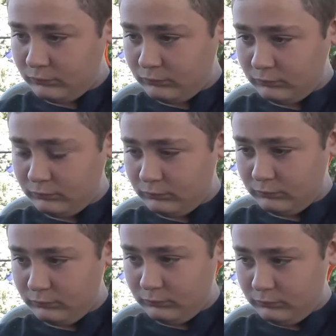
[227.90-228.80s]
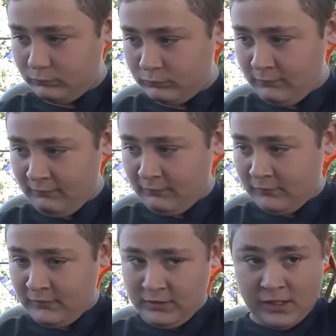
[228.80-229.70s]

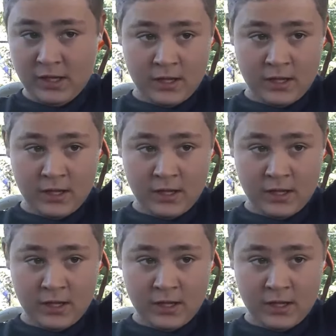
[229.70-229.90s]
[no speech]